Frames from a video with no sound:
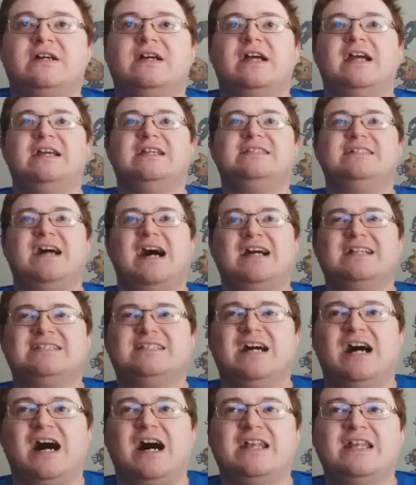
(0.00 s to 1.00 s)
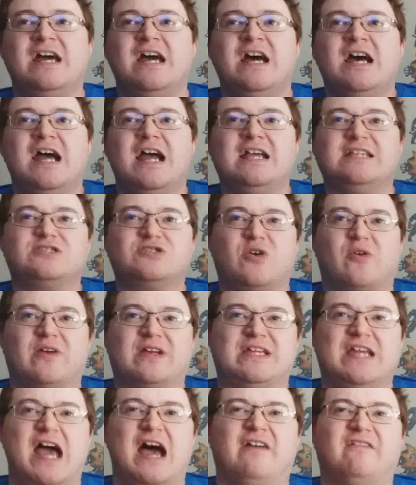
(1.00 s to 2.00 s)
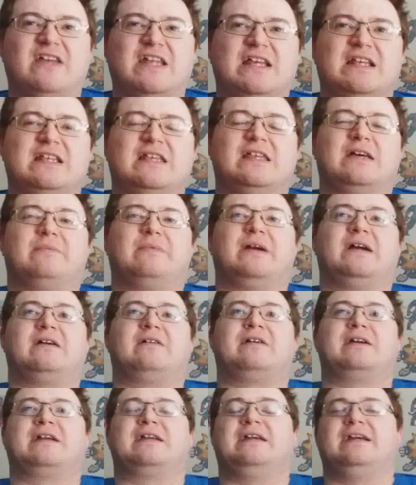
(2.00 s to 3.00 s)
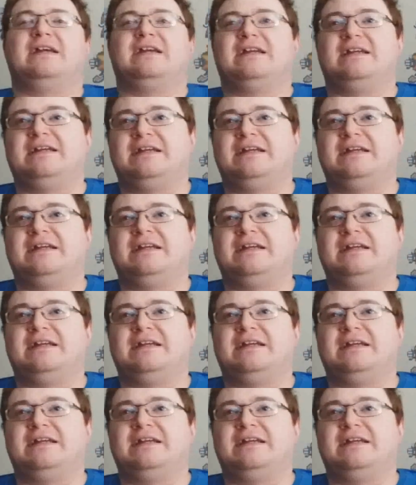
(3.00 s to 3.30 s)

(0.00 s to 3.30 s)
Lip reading: He's not done. He's throwing Kevin into the barricade.